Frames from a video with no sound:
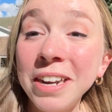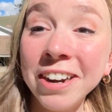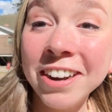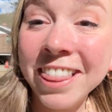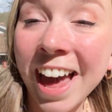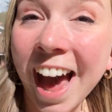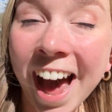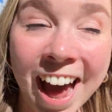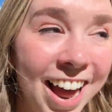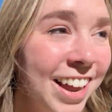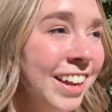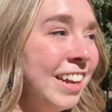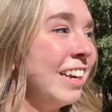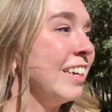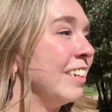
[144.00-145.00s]
hear that?
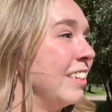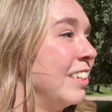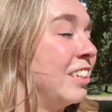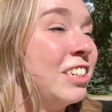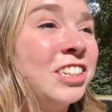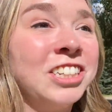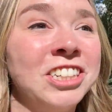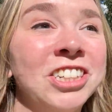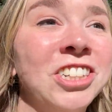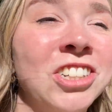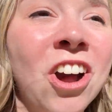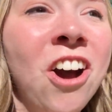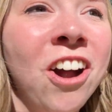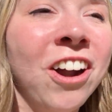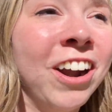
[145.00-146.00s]

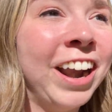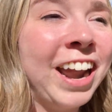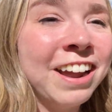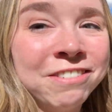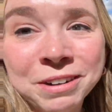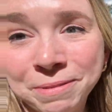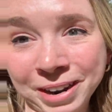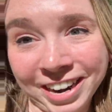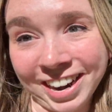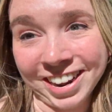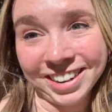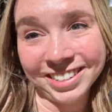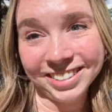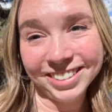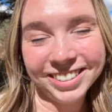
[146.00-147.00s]
Sorry, everybody
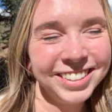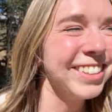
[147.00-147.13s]
else.